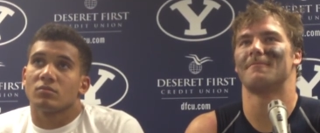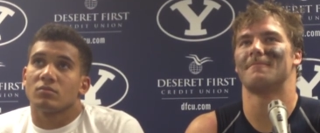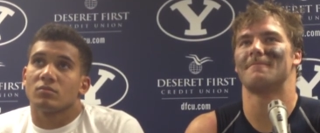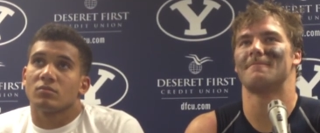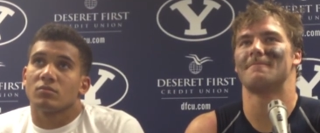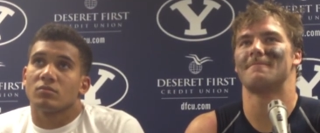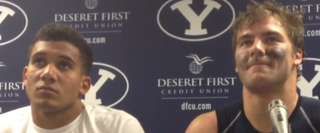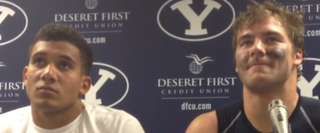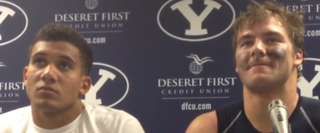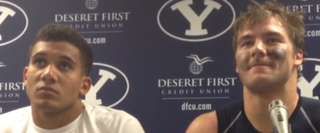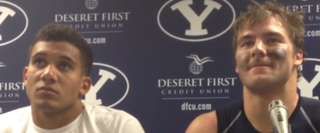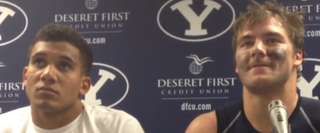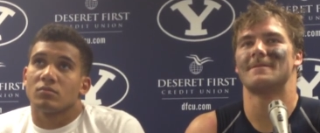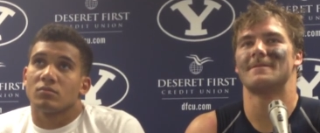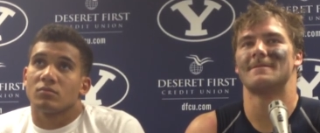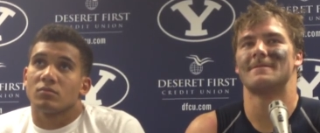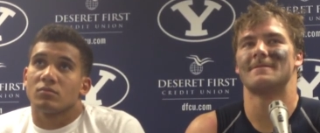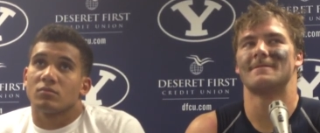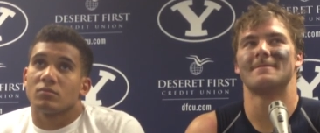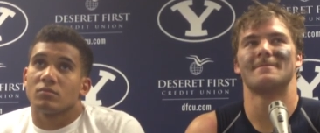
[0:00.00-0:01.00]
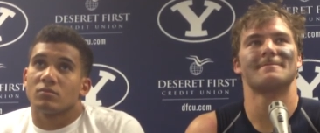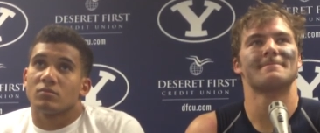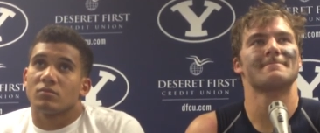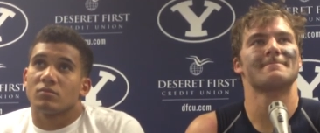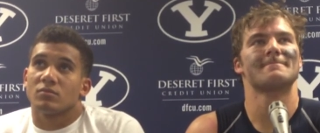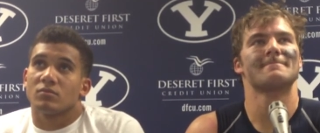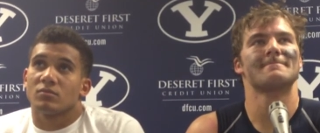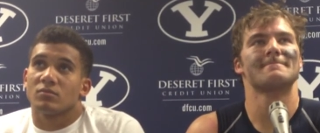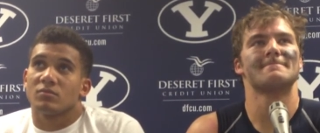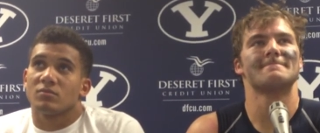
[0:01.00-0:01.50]

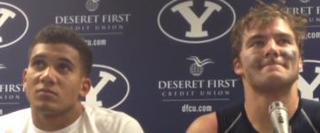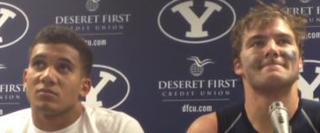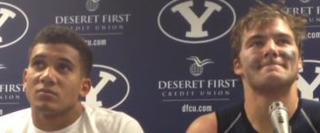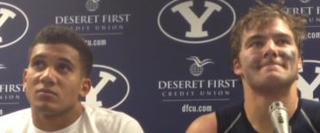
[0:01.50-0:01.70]
[no speech]